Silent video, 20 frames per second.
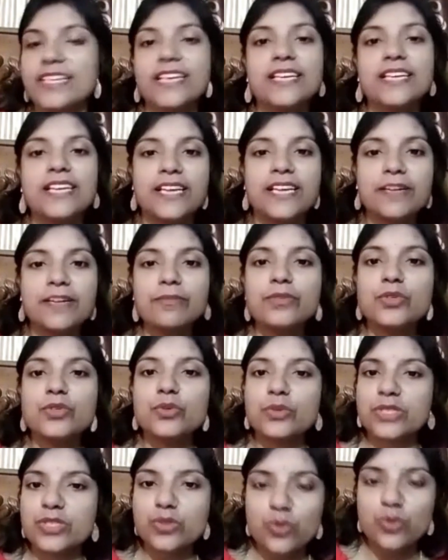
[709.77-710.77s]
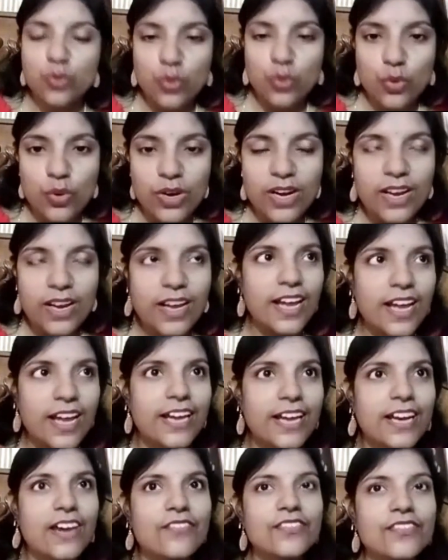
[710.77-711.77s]
him to school,
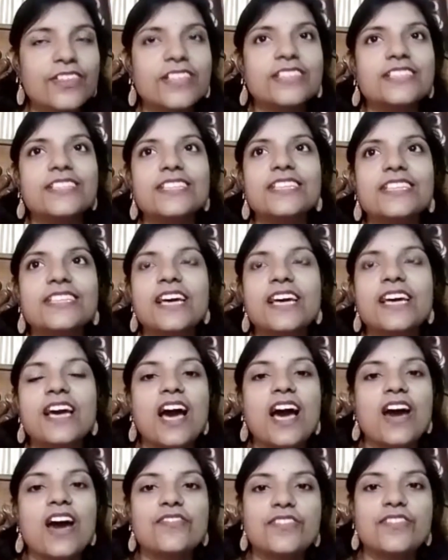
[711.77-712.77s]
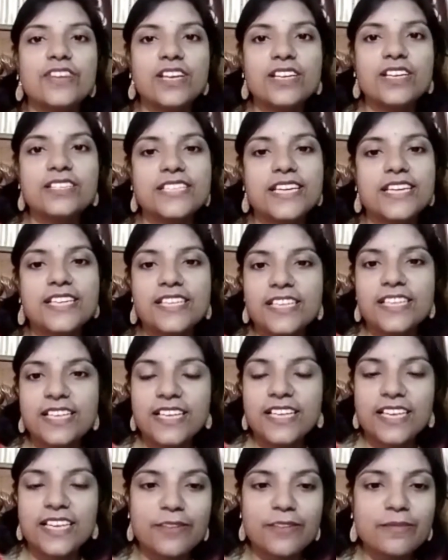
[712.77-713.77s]
and after that, After
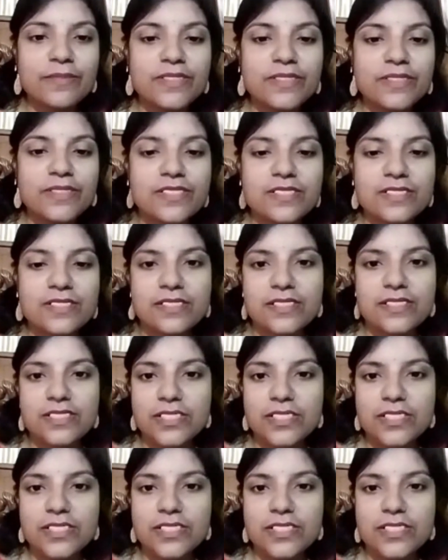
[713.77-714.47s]
sending him in